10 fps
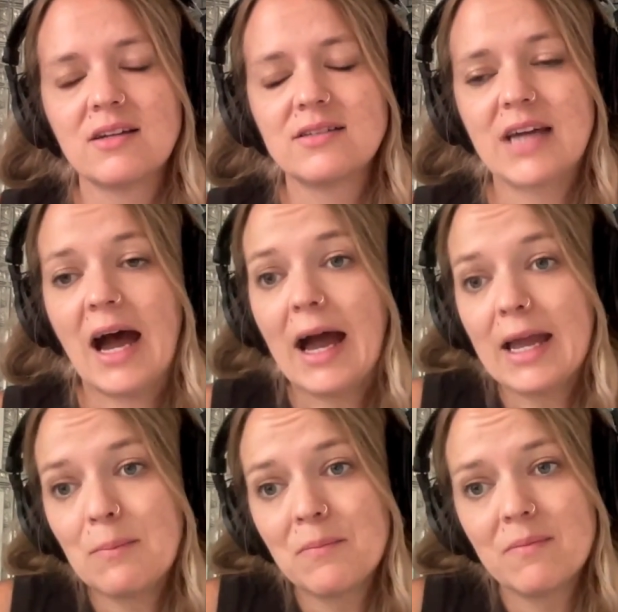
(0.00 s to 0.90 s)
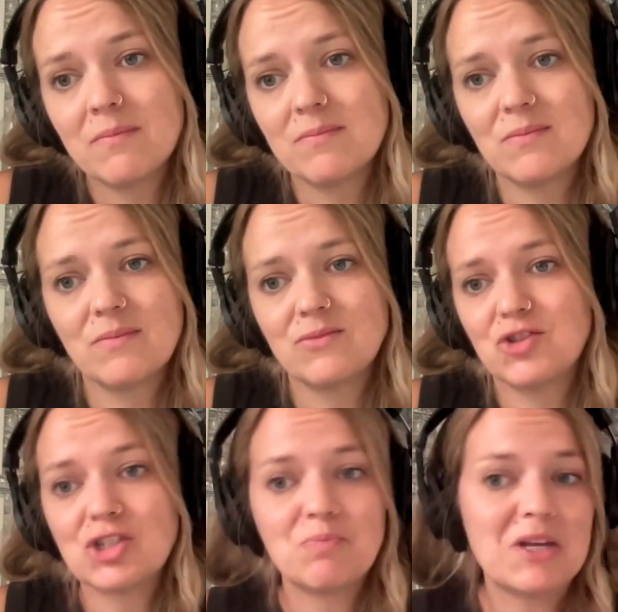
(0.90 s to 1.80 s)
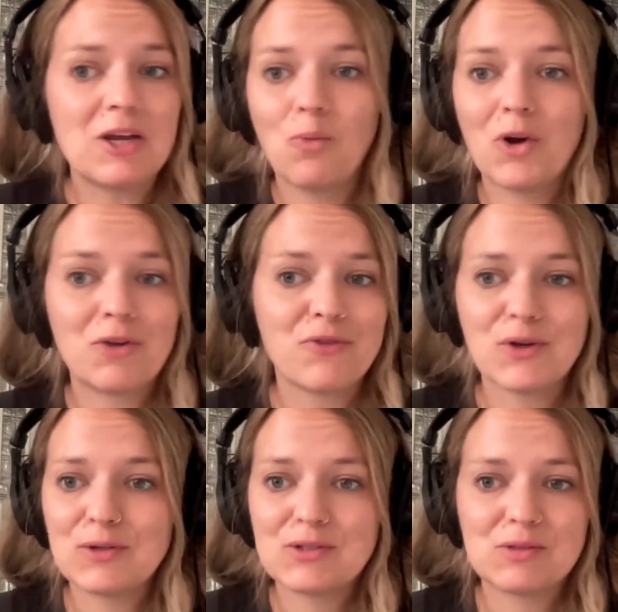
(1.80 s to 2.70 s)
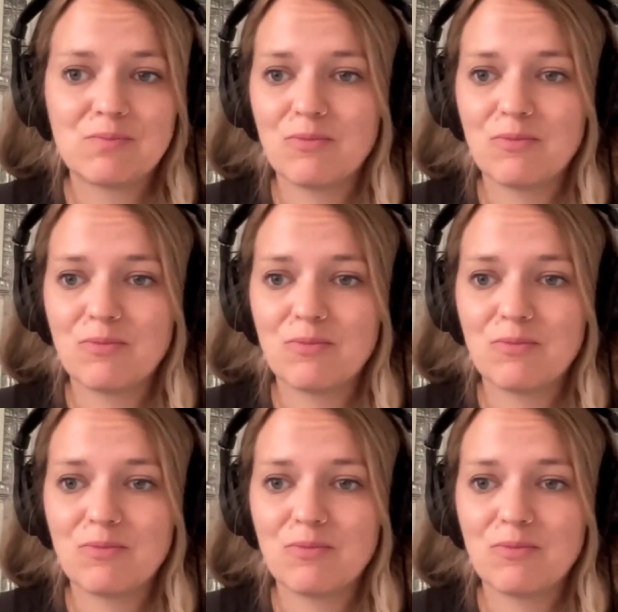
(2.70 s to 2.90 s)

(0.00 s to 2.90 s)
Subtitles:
time just being one of those